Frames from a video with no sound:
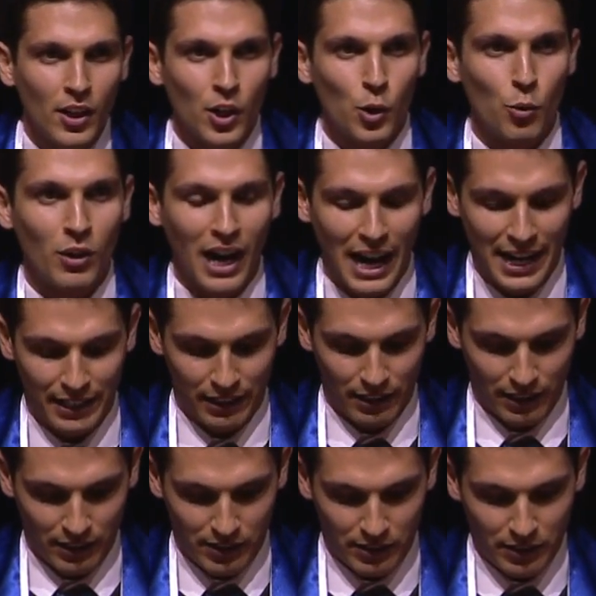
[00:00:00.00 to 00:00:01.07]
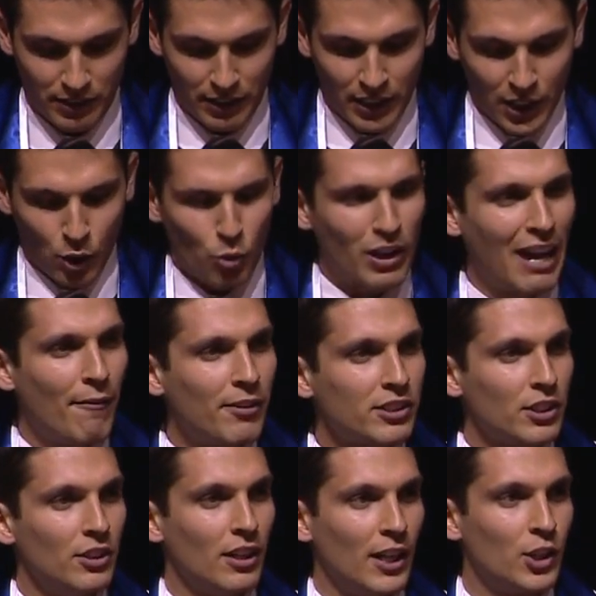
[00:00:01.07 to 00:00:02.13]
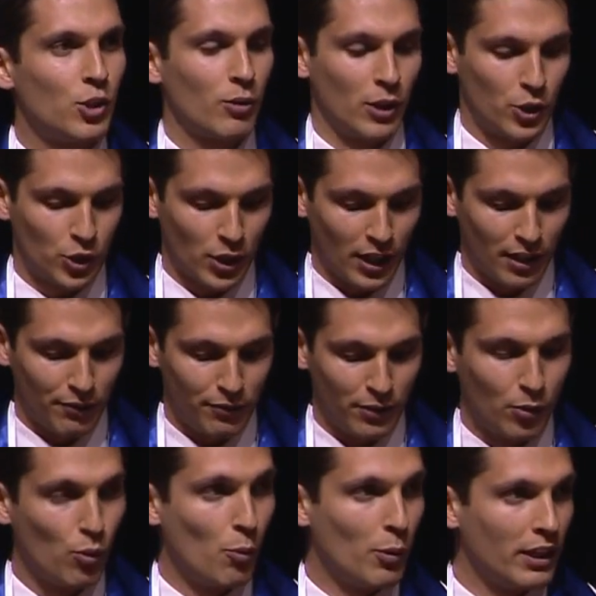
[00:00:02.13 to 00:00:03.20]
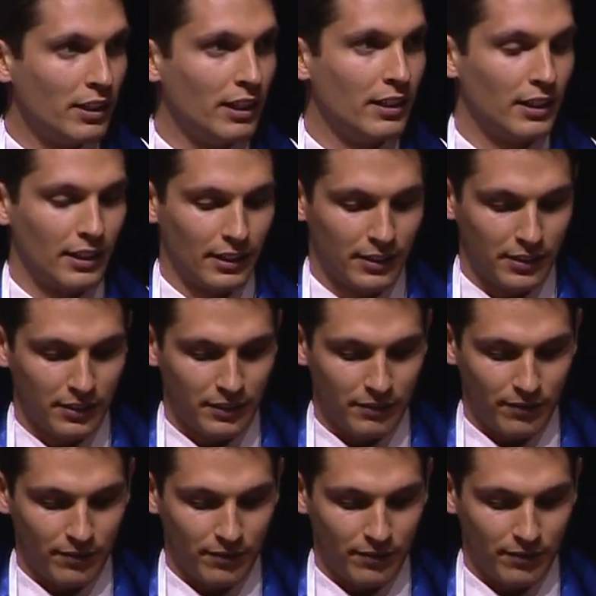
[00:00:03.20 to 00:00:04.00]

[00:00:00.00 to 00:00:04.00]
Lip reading: who guided us, who gave us a nudge or a shove when we needed it.